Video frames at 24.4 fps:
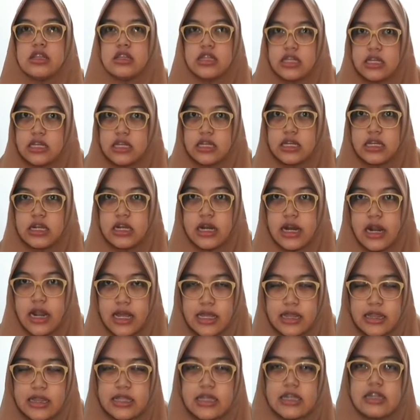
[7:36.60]
the
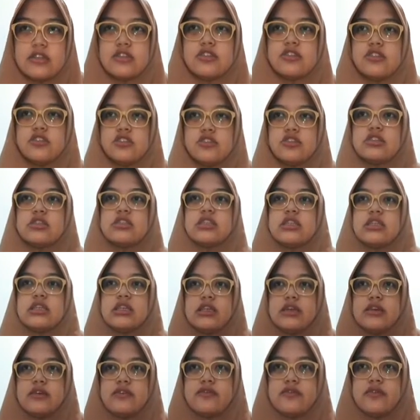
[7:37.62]
writer should
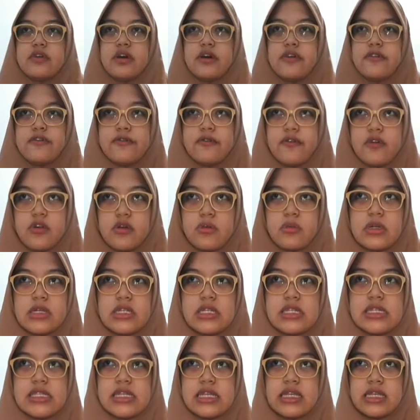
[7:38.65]
give a formal
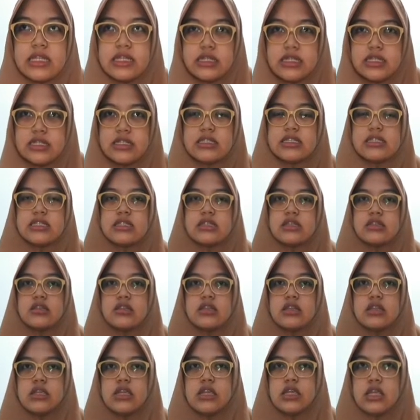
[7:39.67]
signals
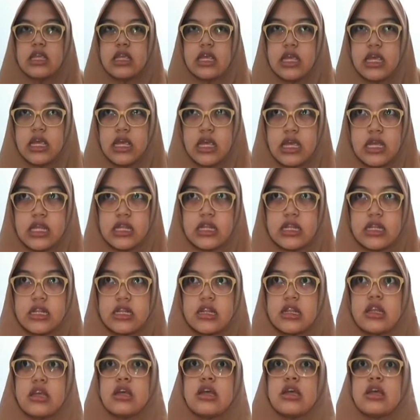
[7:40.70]
in
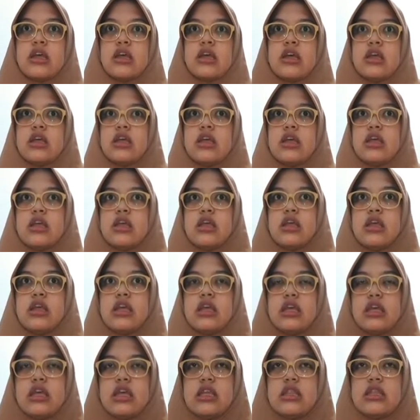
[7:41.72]

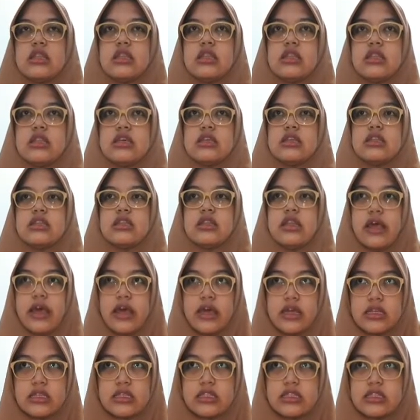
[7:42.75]
the
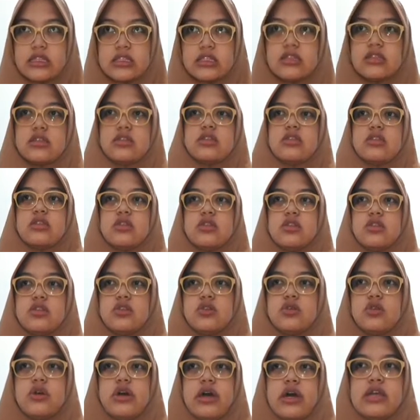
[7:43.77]
text
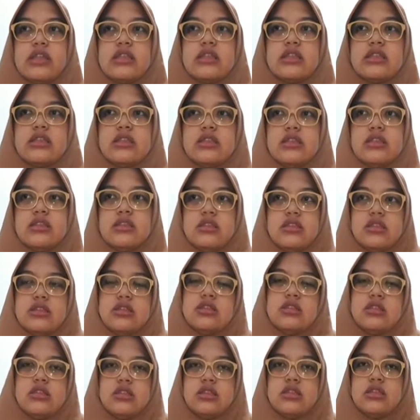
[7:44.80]
to guide
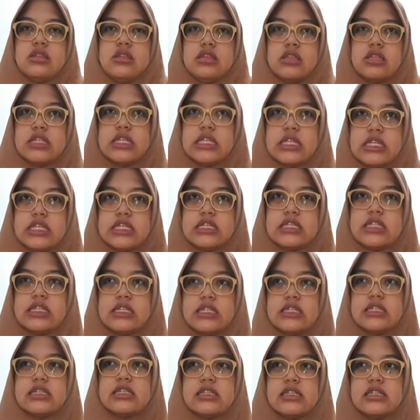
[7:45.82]
the
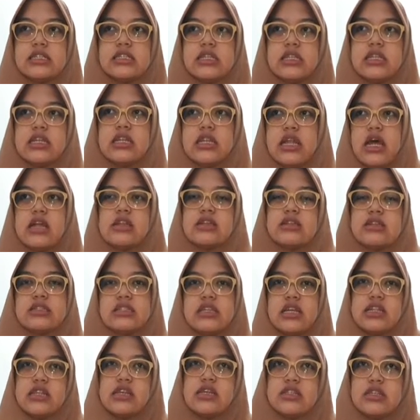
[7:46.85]
readers in
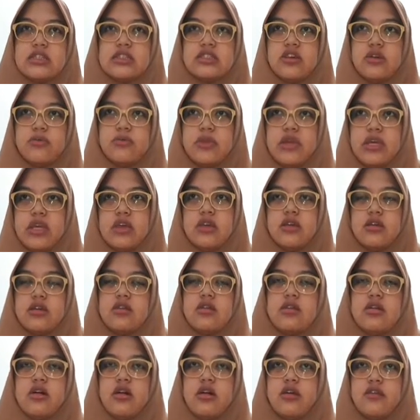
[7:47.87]
understanding the topic
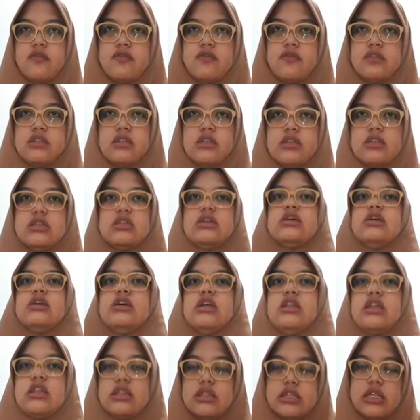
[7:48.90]
of the
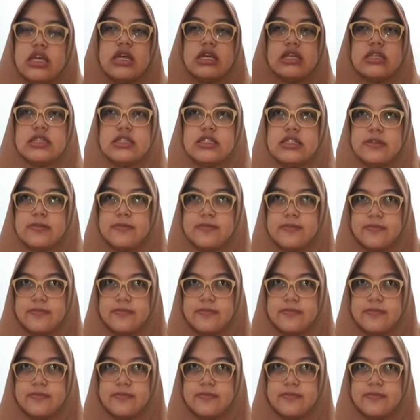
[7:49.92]
text.